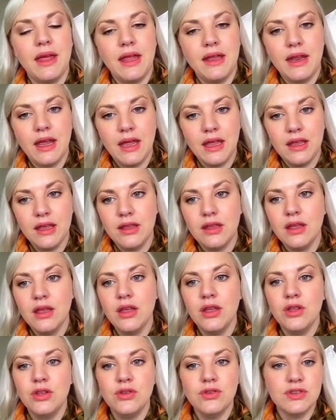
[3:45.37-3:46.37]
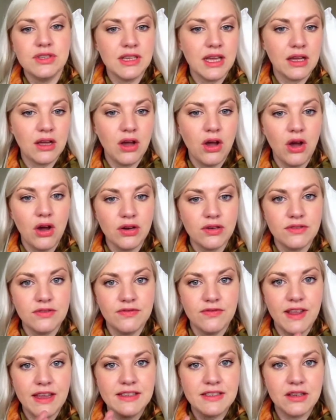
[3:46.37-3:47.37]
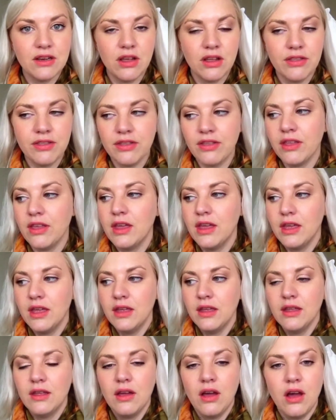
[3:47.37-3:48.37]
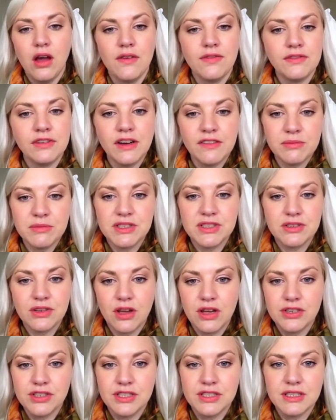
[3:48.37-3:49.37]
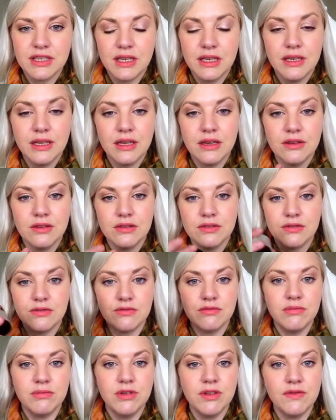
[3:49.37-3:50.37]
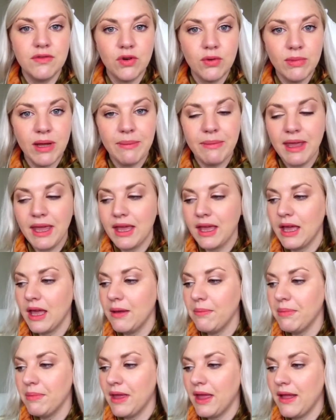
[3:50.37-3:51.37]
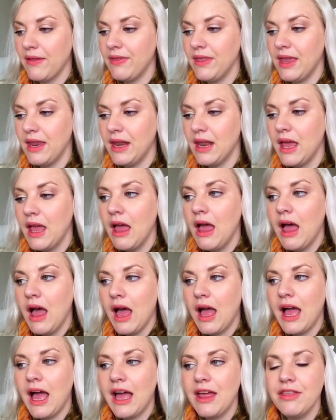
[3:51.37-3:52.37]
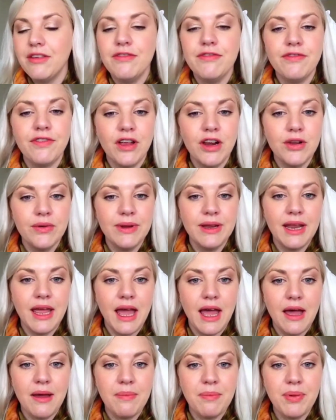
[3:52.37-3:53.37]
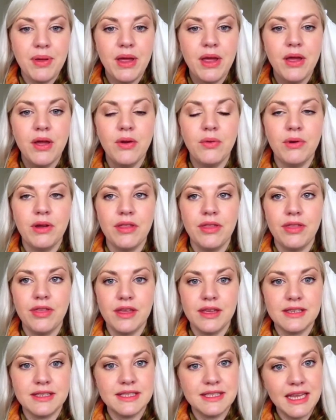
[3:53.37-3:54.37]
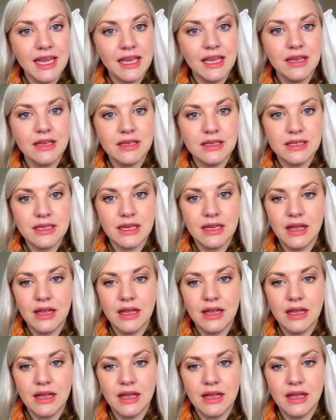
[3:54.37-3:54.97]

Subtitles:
And I use like a hot face cloth after I've massaged this in and remove all my makeup, and then I either follow it up with a second